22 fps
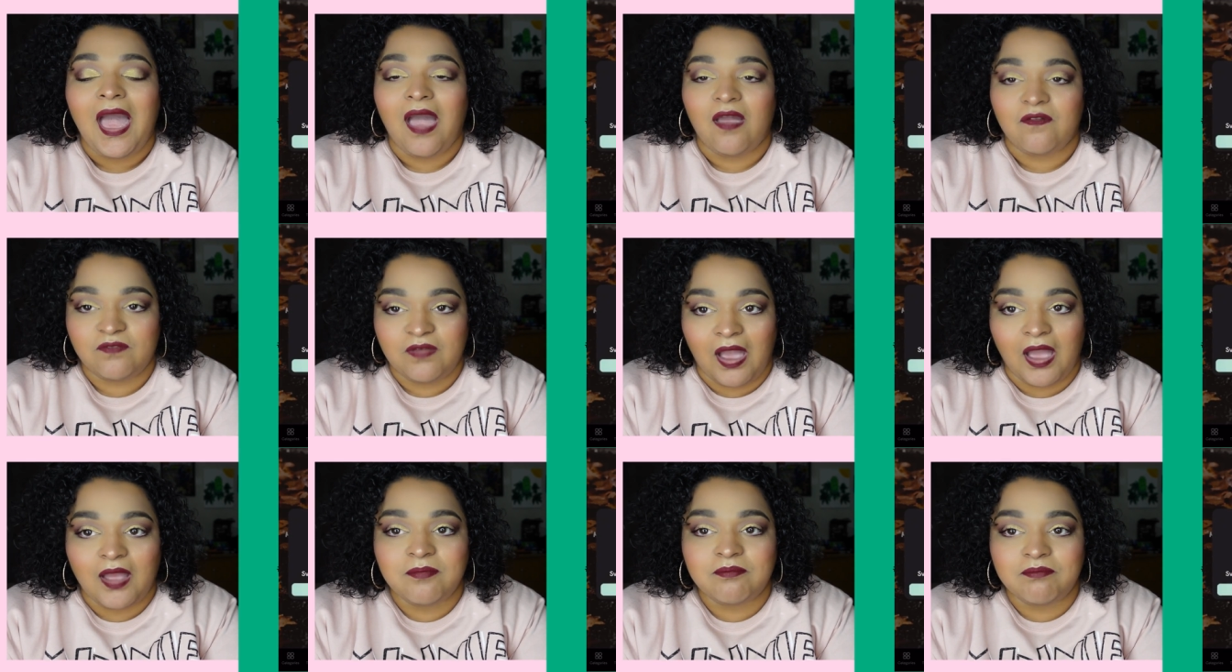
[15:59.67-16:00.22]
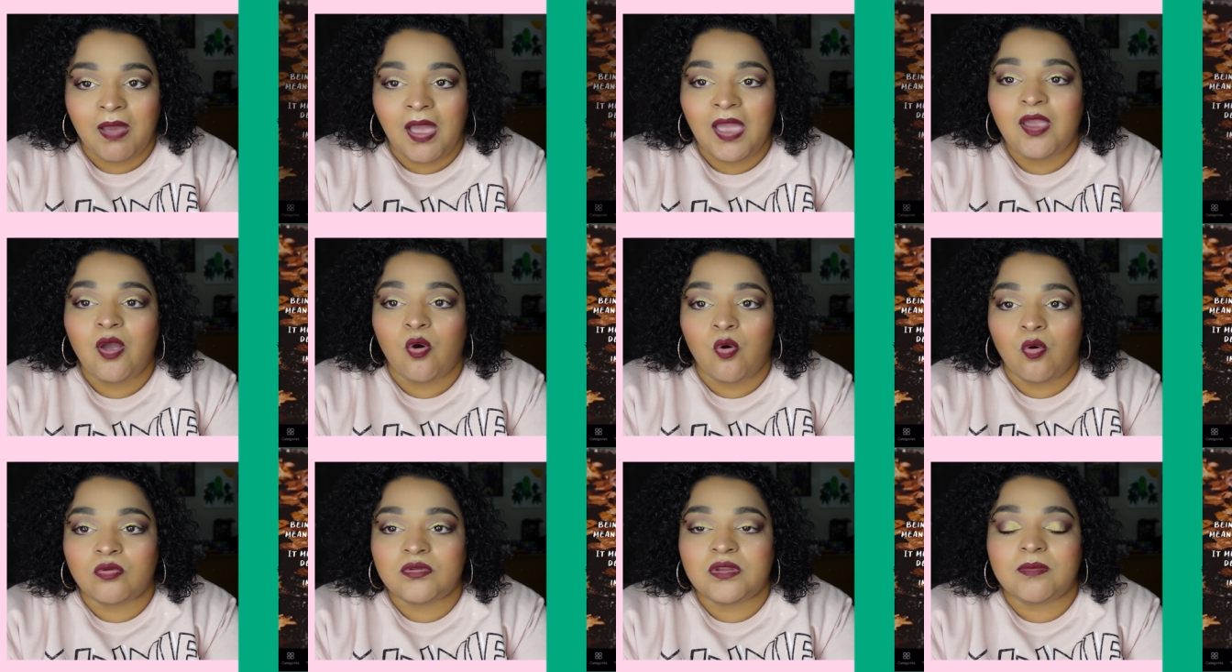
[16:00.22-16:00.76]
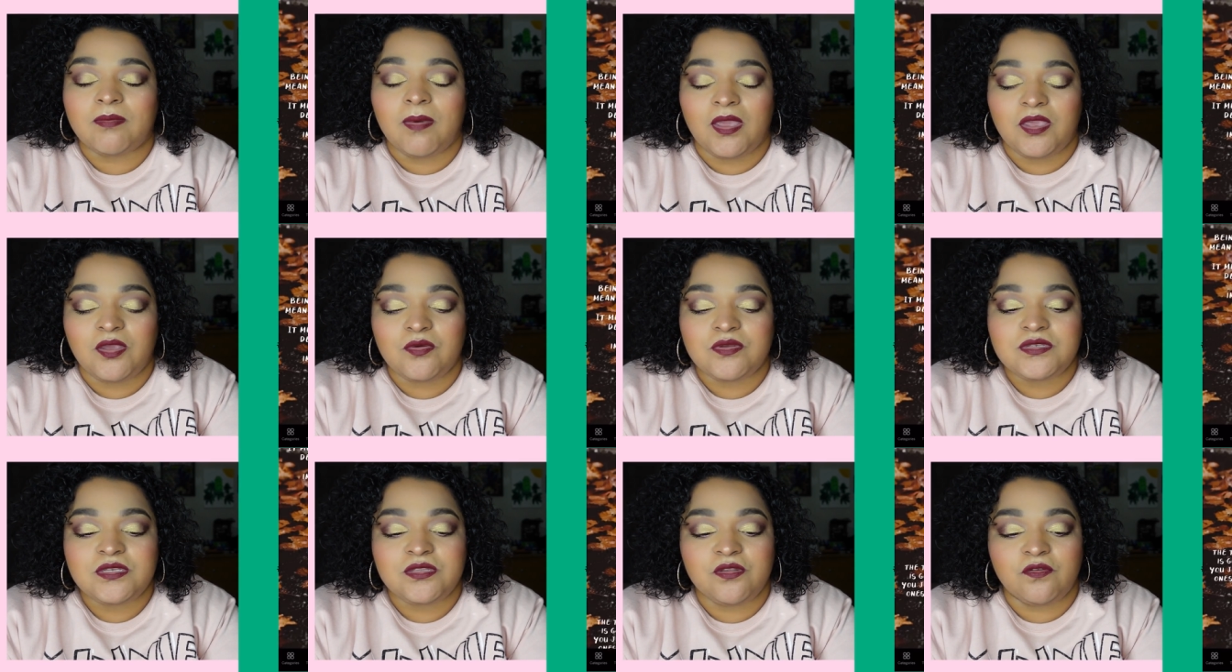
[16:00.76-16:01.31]
I've gotten by only by
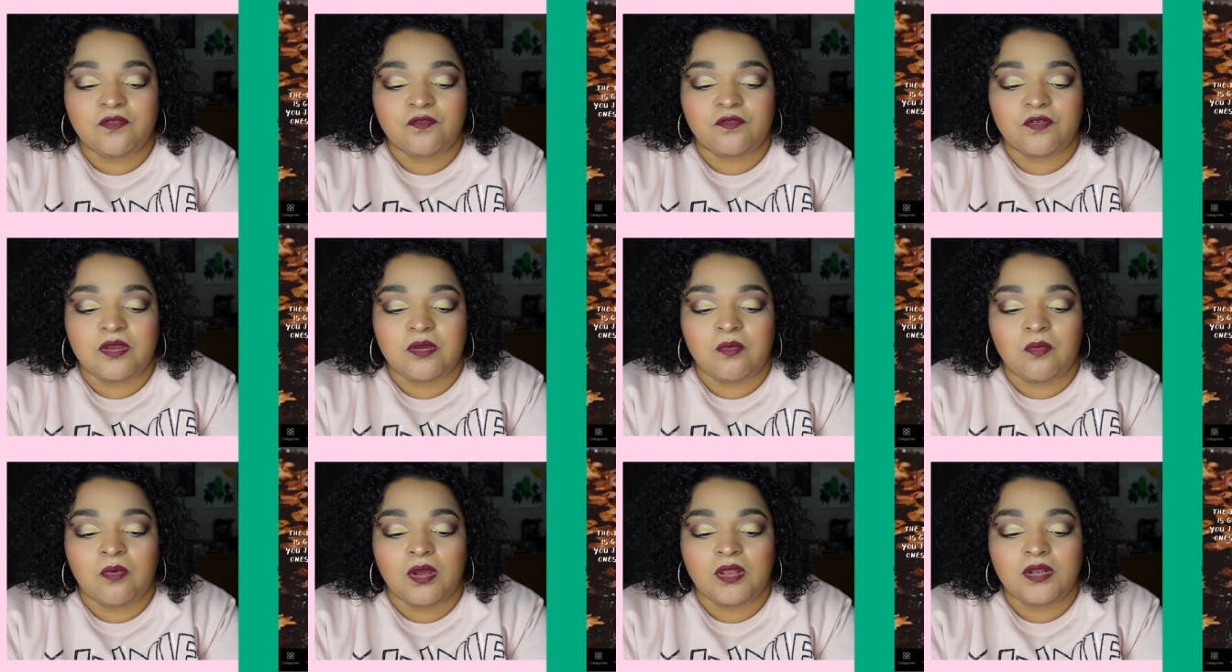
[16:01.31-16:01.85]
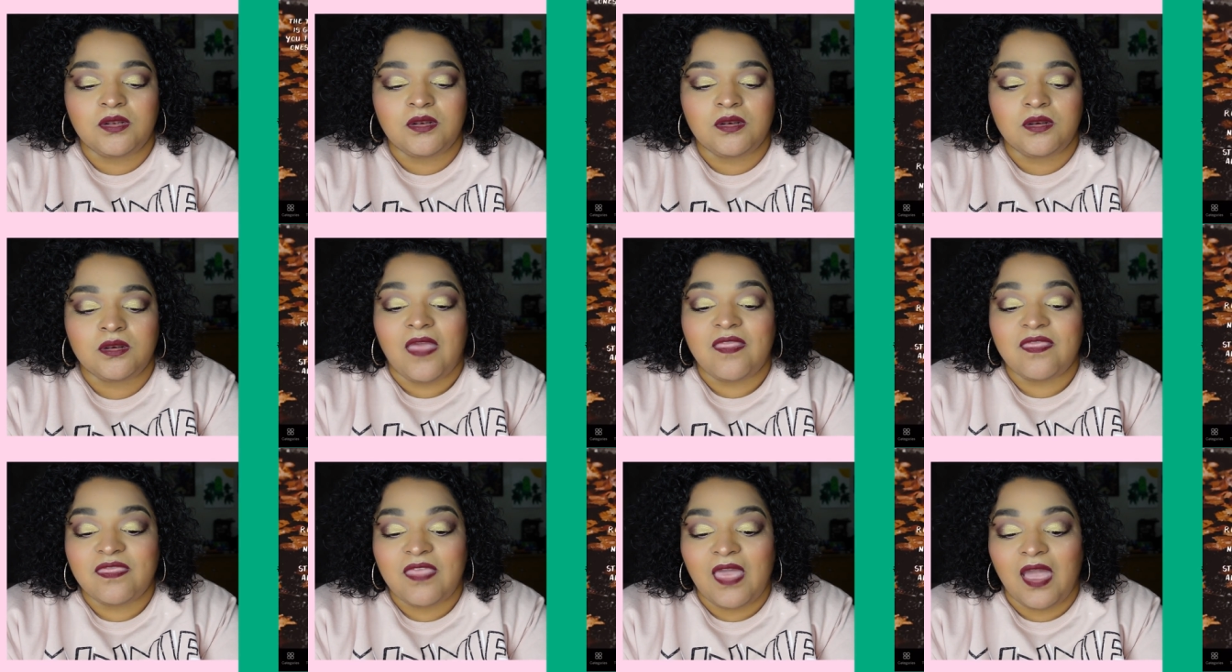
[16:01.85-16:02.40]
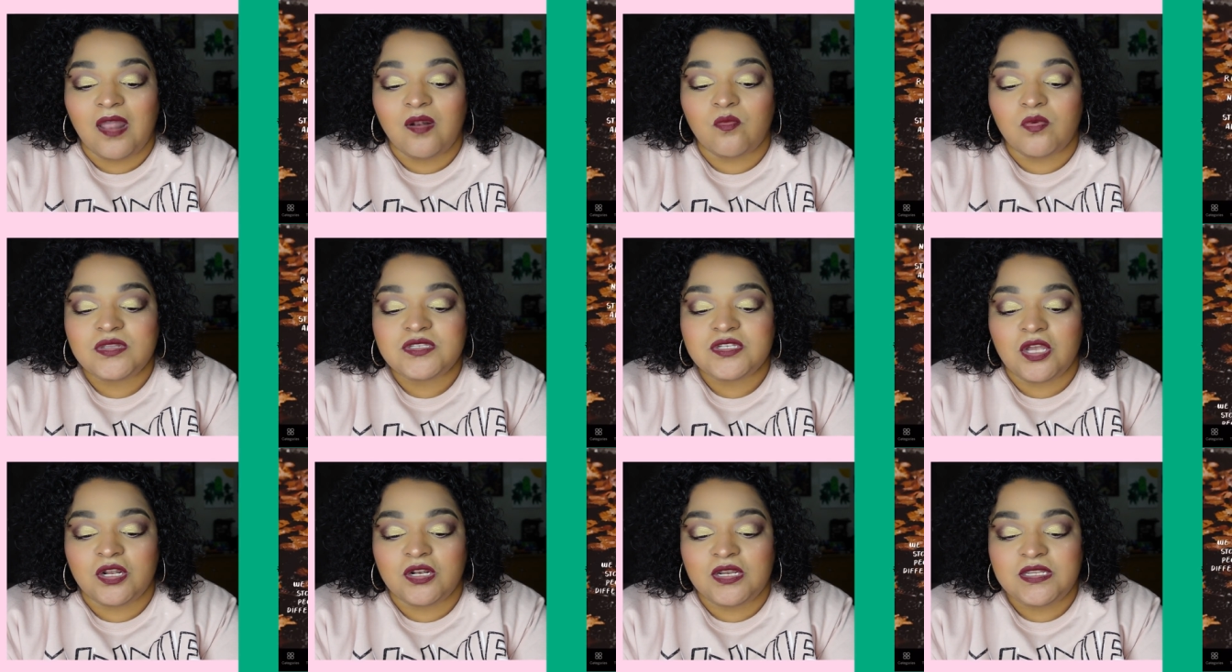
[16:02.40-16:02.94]
using the free one. And then
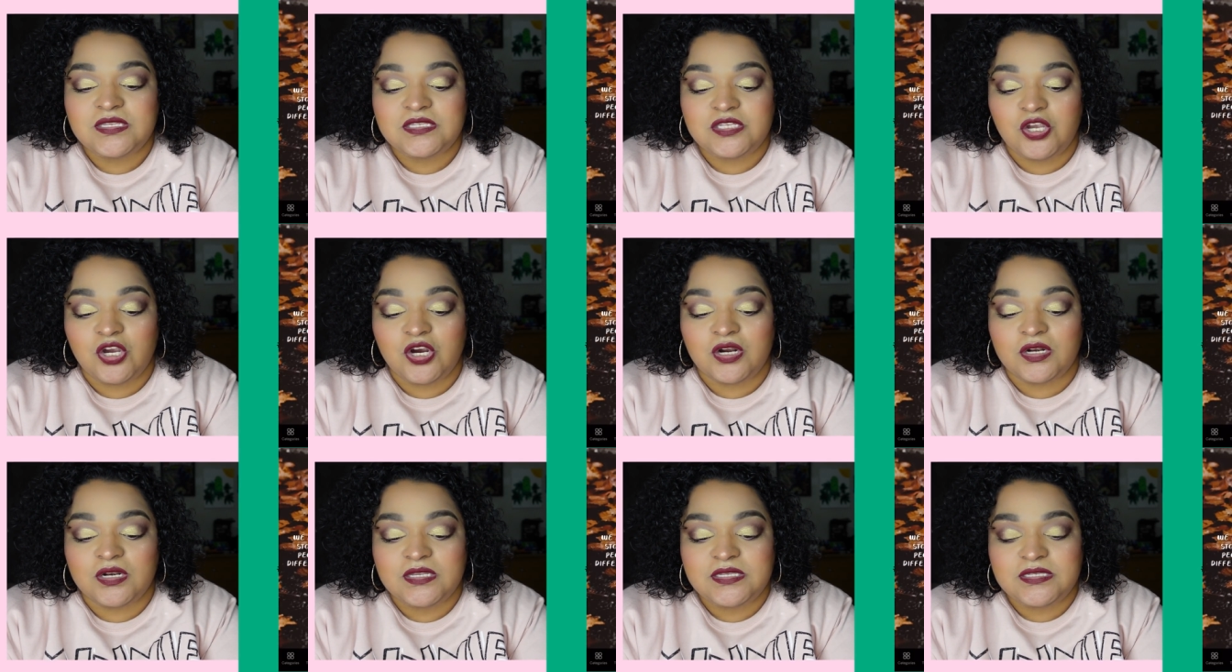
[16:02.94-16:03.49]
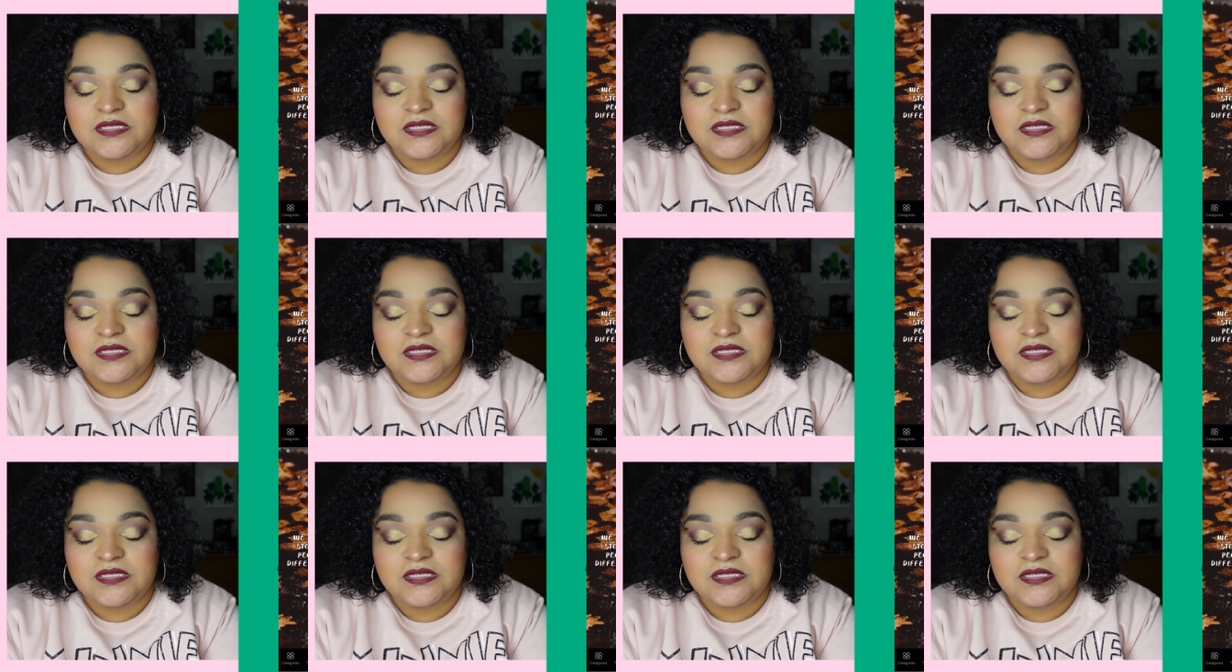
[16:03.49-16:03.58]
what's gonna you're gonna